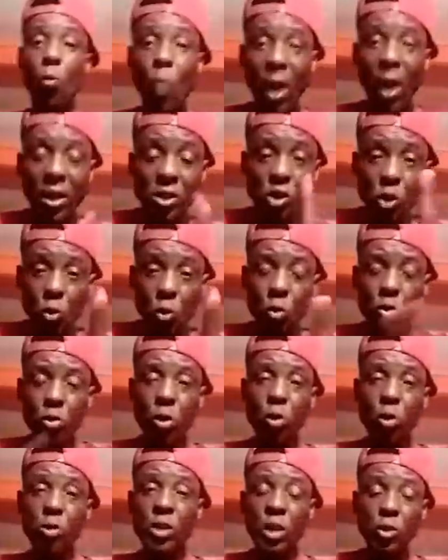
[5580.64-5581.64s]
One tune
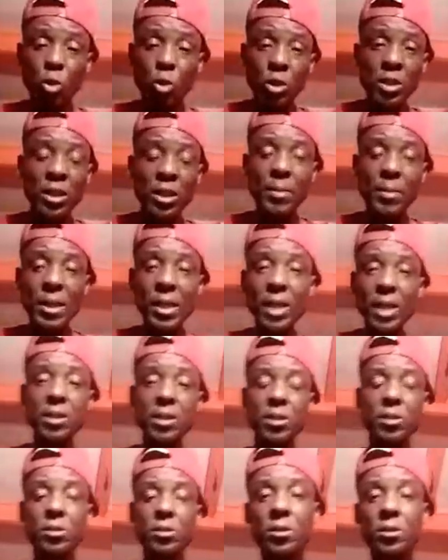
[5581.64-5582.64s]
now can turn in a
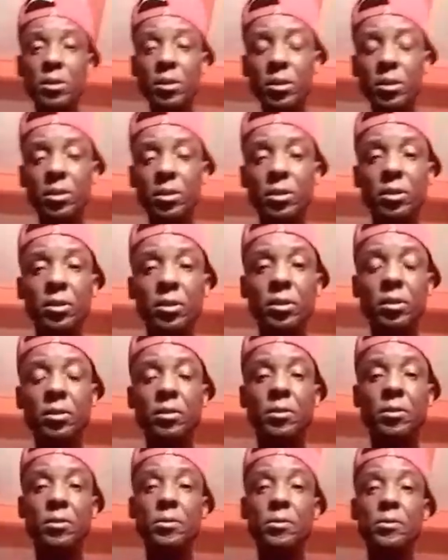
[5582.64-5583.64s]
millionaire. Mm-hmm.
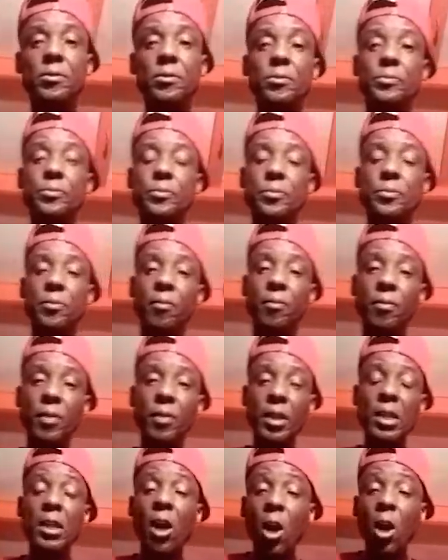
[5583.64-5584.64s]

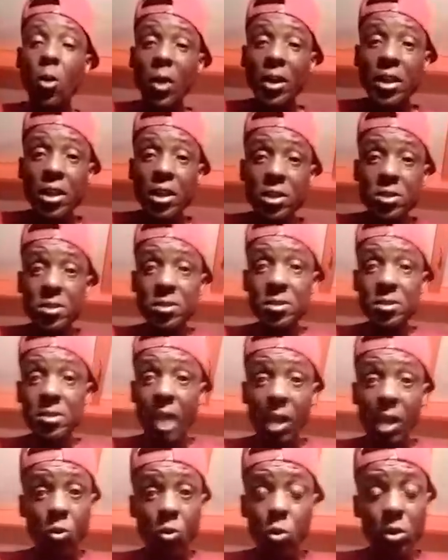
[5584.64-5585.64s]
In our days,
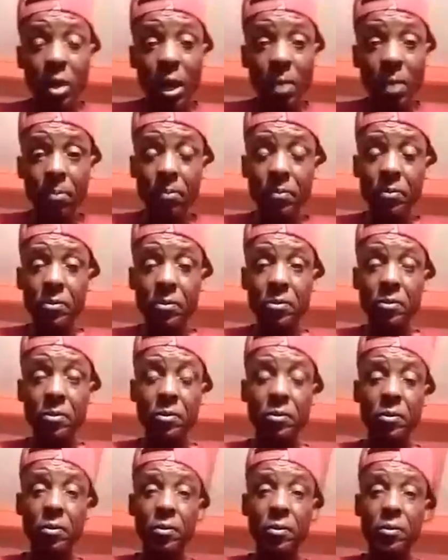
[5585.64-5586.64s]
that couldn't happen.
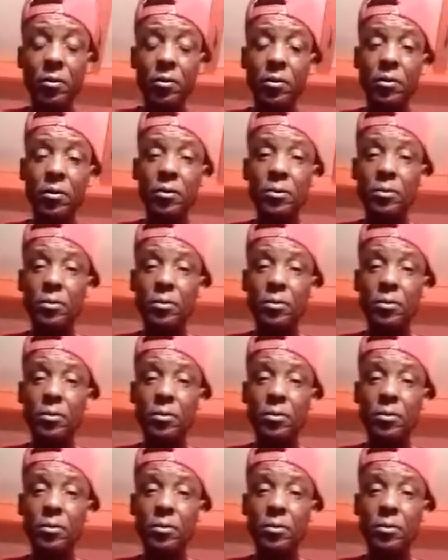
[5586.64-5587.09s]
Mm-hmm.